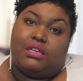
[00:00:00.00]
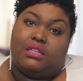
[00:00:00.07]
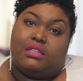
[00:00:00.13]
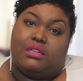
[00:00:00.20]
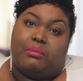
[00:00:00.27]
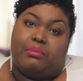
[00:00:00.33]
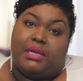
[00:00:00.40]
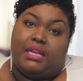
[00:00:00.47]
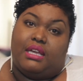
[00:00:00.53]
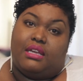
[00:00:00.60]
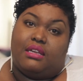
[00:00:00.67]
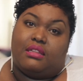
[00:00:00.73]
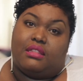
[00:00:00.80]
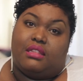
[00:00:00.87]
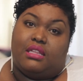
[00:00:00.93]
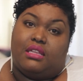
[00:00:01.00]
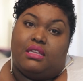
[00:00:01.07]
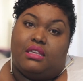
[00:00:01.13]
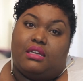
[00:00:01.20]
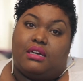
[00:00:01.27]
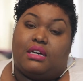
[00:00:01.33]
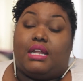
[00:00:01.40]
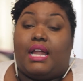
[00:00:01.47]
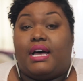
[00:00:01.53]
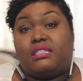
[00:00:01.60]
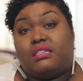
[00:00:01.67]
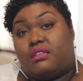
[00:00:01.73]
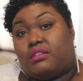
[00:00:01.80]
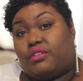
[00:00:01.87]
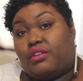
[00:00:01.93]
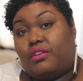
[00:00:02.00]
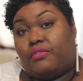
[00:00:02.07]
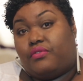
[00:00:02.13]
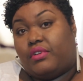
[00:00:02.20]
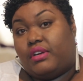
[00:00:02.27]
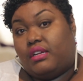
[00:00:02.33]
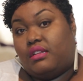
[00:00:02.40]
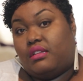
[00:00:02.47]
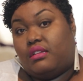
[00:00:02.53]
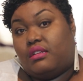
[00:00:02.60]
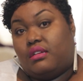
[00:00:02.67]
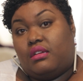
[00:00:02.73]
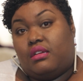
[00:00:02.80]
the being the closet girlfriend,